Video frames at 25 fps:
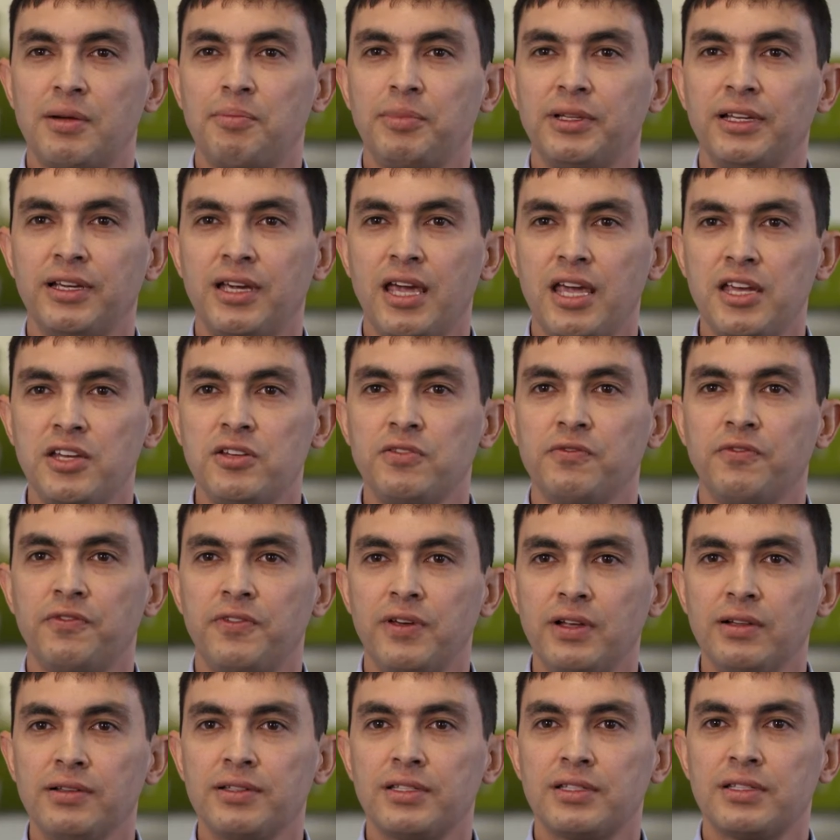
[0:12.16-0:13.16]
application
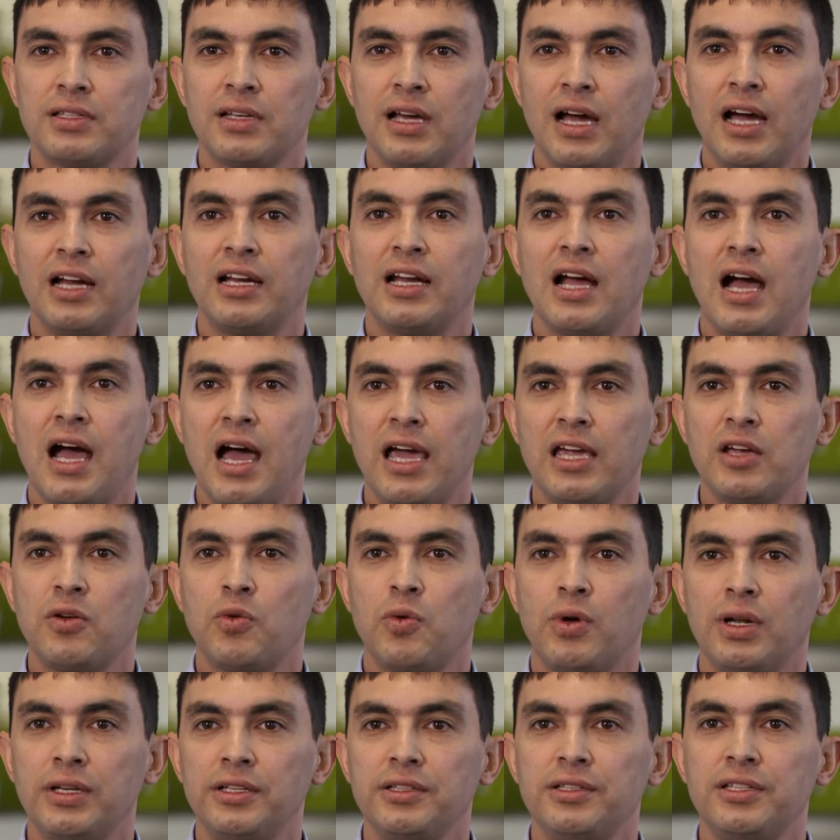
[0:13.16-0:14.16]
fields and
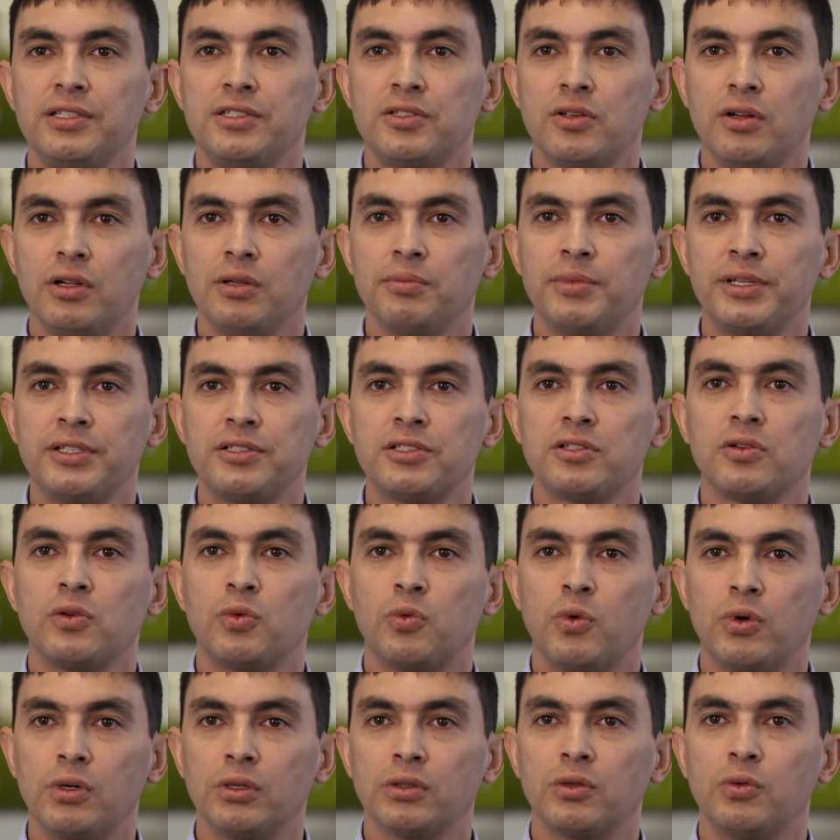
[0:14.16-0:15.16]
high-quality solvents
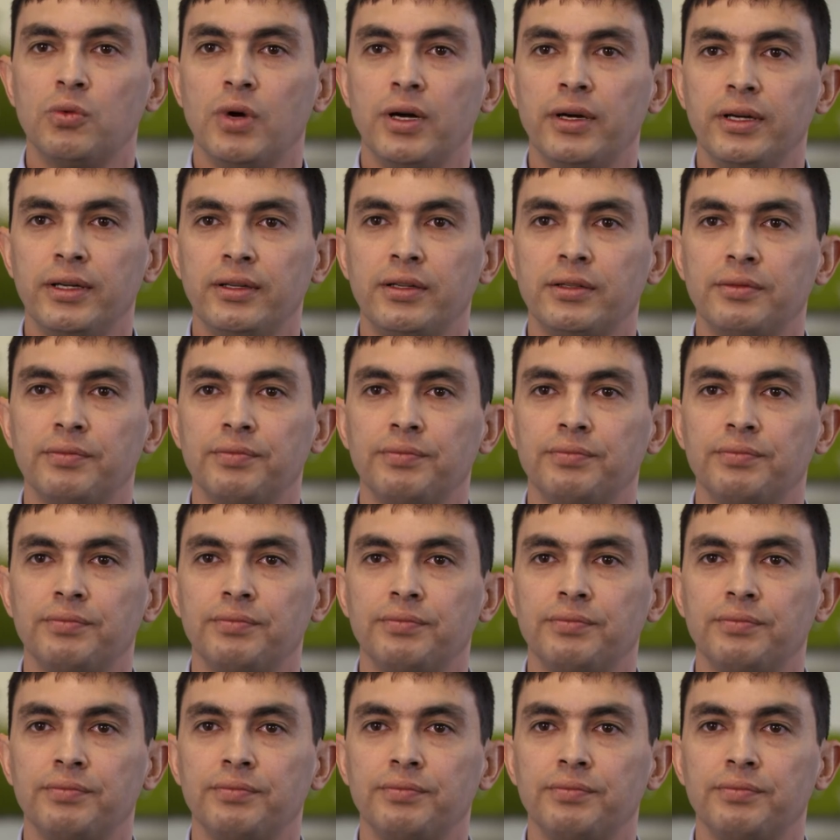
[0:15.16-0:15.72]
worldwide.